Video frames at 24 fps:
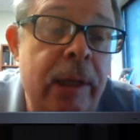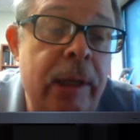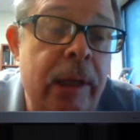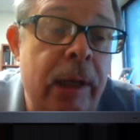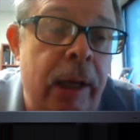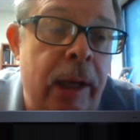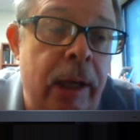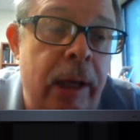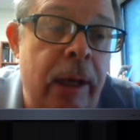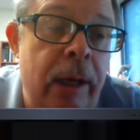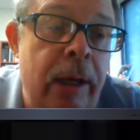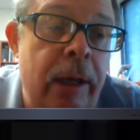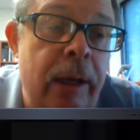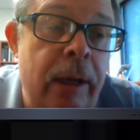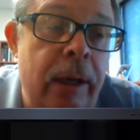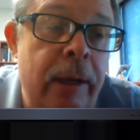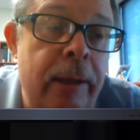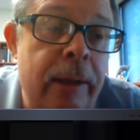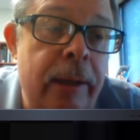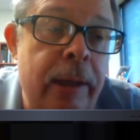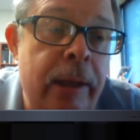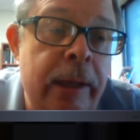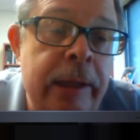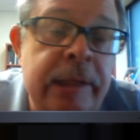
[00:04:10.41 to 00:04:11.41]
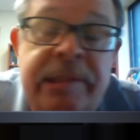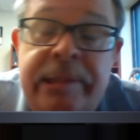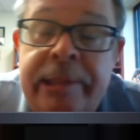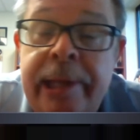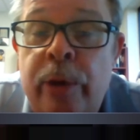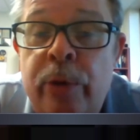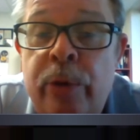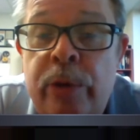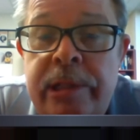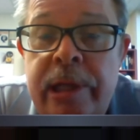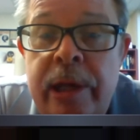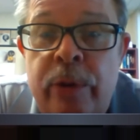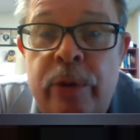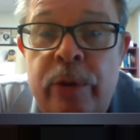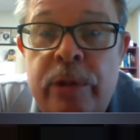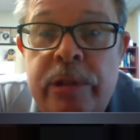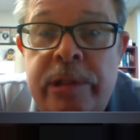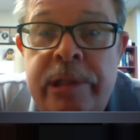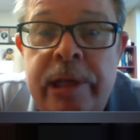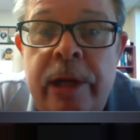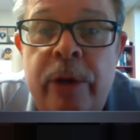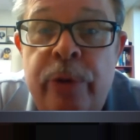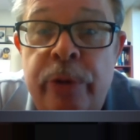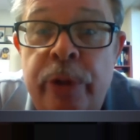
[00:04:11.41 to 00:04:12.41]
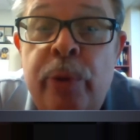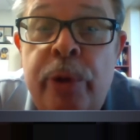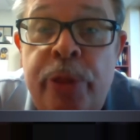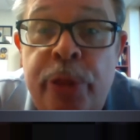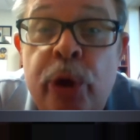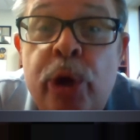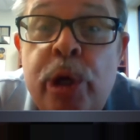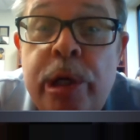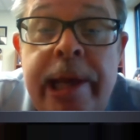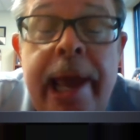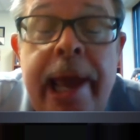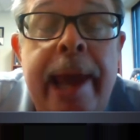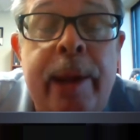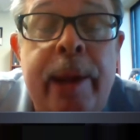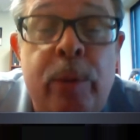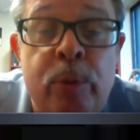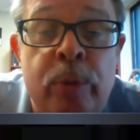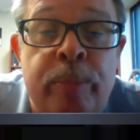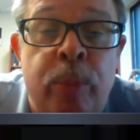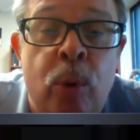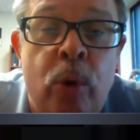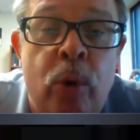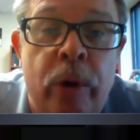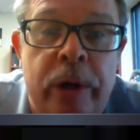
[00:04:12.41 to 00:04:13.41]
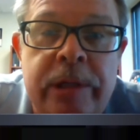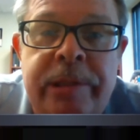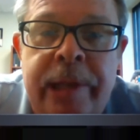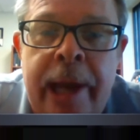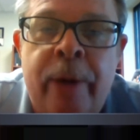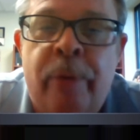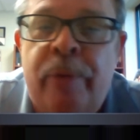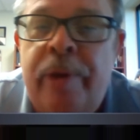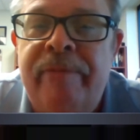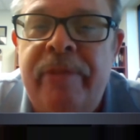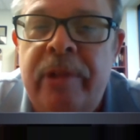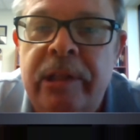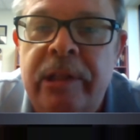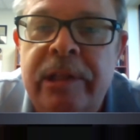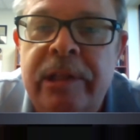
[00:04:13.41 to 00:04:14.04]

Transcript: et cetera, et cetera, et cetera. There were 38 reports. I don't have the